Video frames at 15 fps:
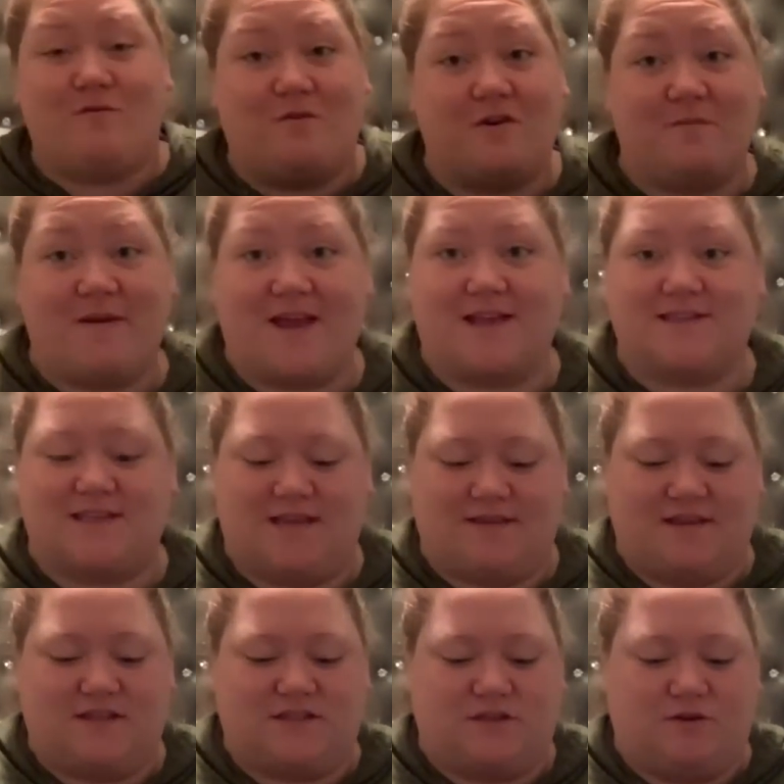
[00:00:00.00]
wore pants like
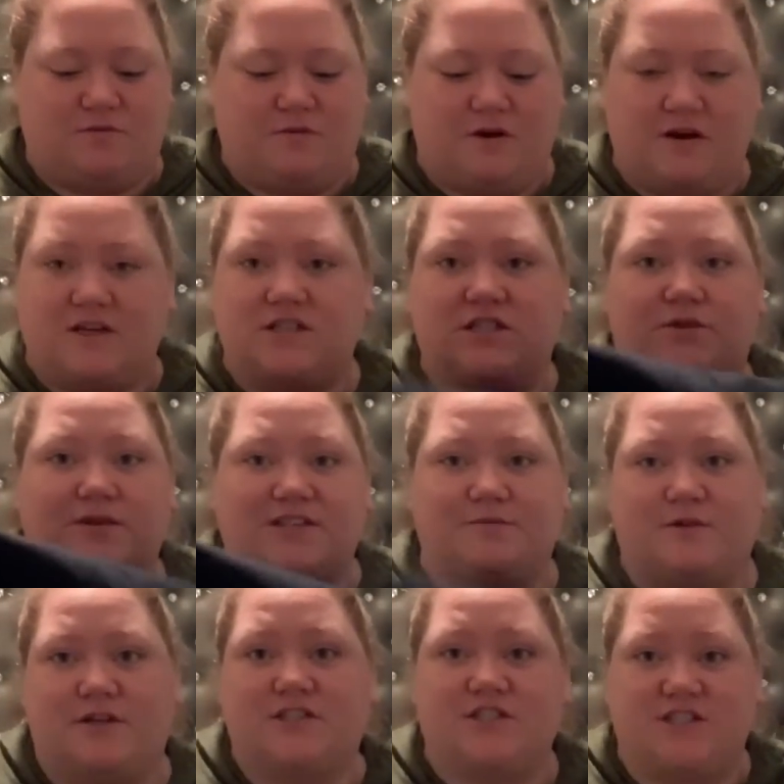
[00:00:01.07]
this to work. She always
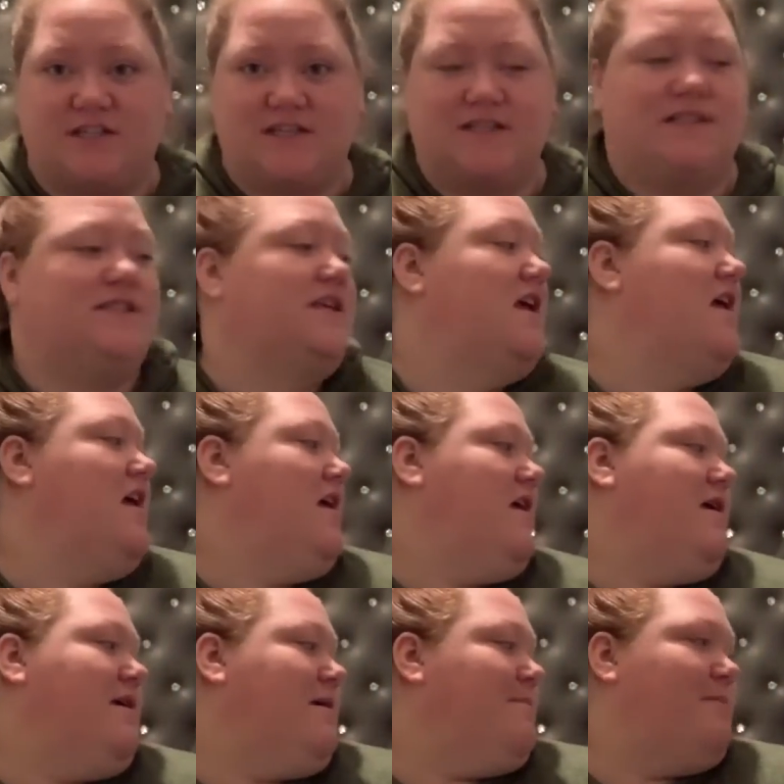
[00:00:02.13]
wears jeans,
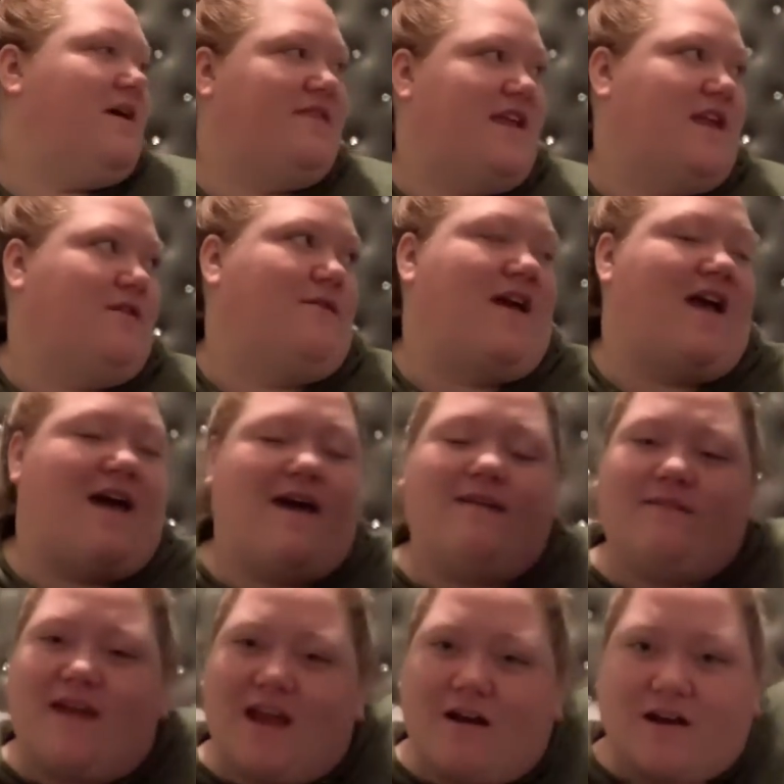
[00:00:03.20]
but they don't
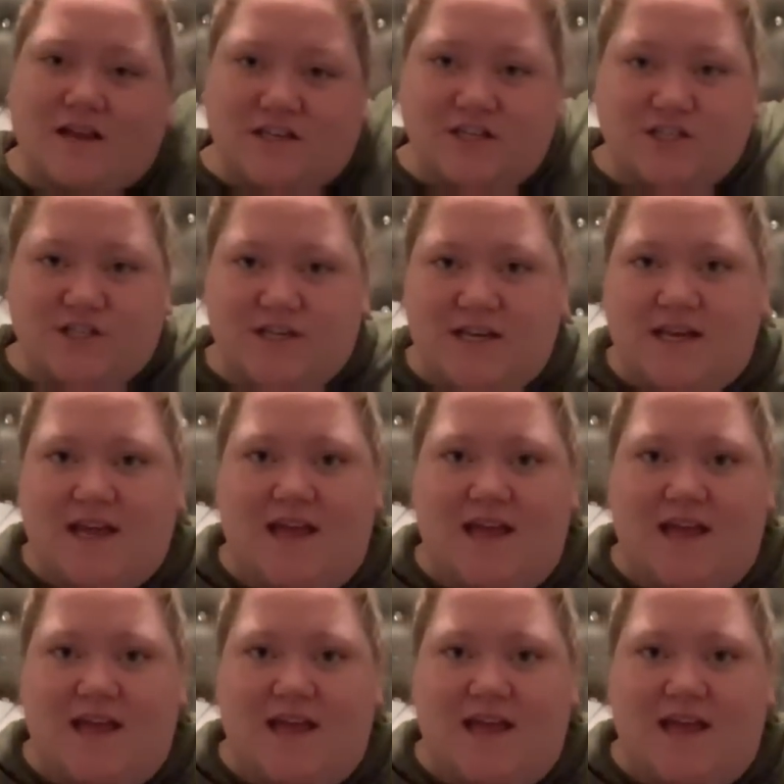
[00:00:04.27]
have air conditioning